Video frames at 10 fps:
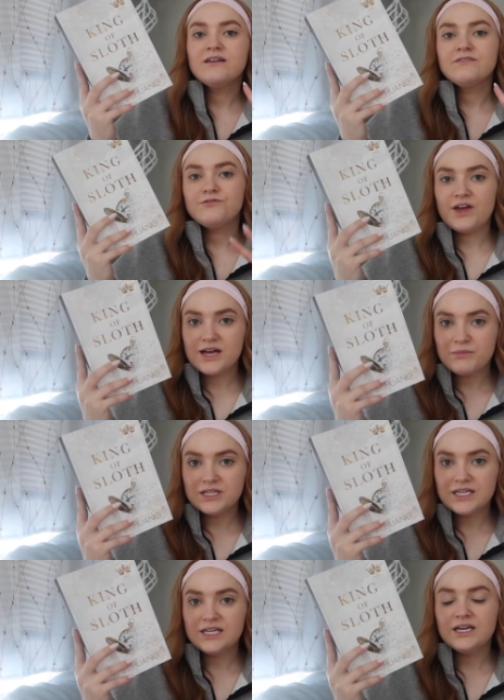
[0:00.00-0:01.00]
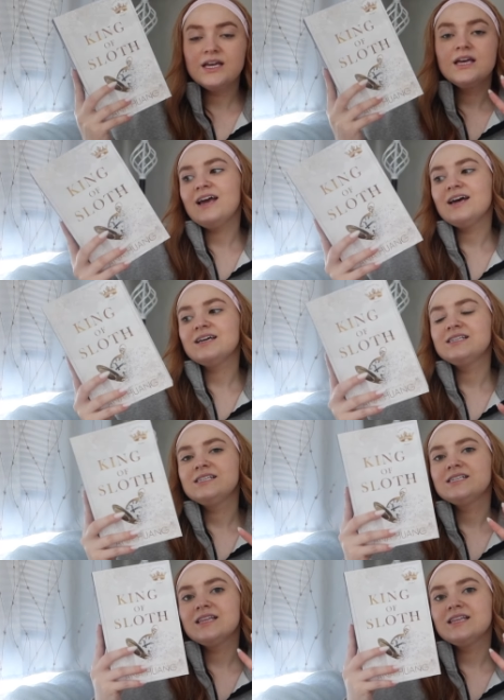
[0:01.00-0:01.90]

family and